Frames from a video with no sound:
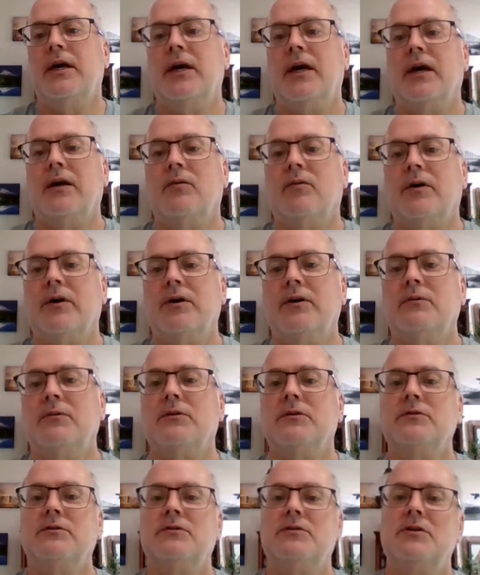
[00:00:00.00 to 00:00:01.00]
And what you
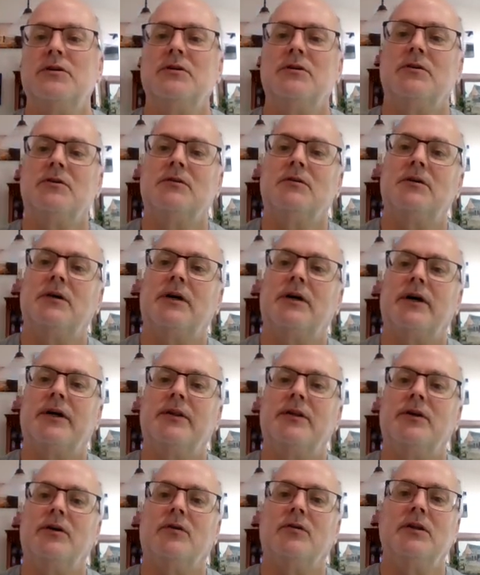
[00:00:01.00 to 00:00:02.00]
will do on
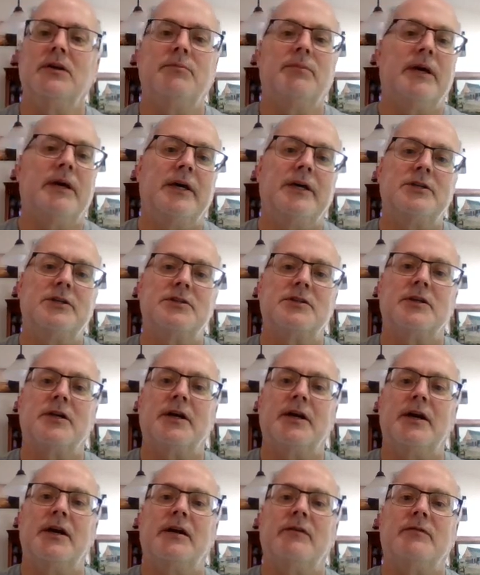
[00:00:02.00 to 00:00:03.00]
the only page that I
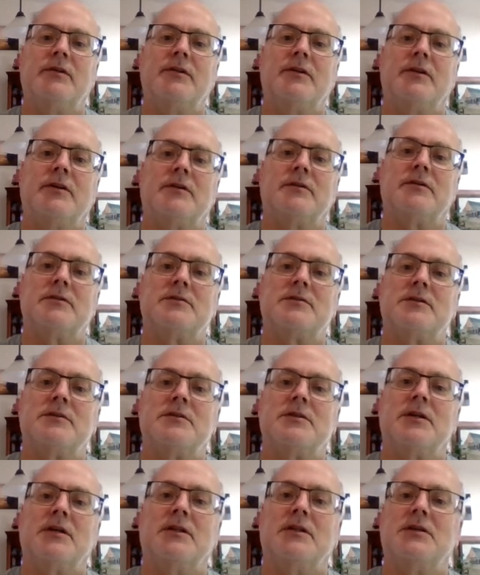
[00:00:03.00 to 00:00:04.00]
have in there that says
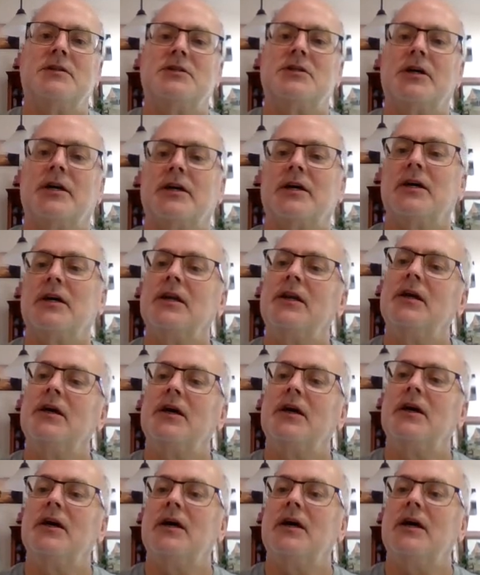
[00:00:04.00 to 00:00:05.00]
Daily Check-in
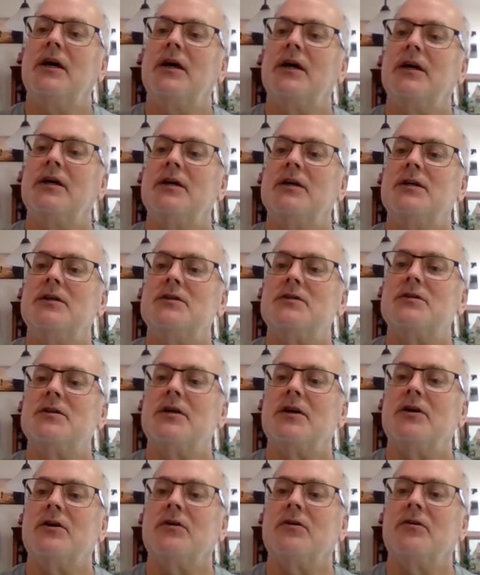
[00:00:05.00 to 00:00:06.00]
is
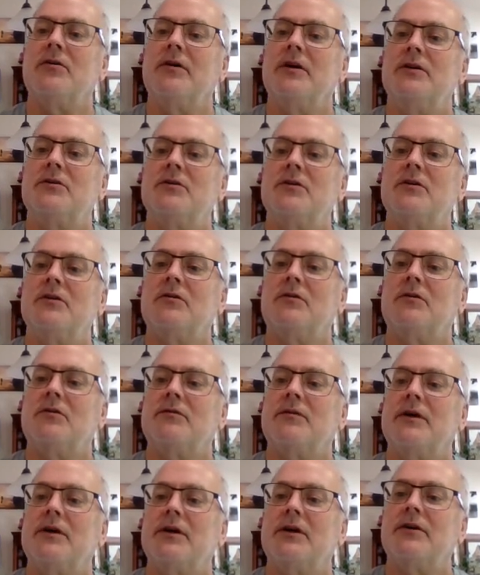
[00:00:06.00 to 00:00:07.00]
that you're going to go
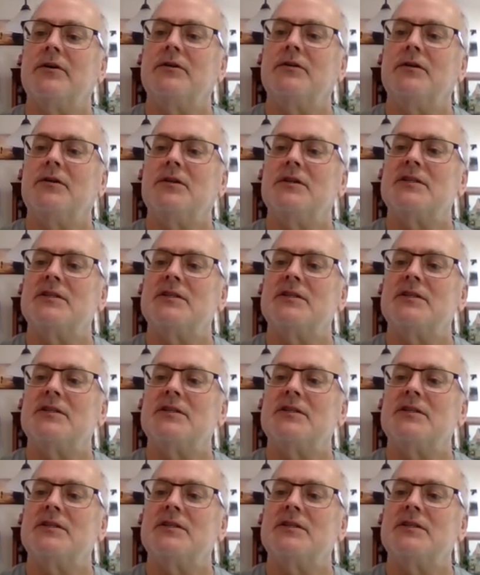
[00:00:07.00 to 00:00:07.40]
over here to the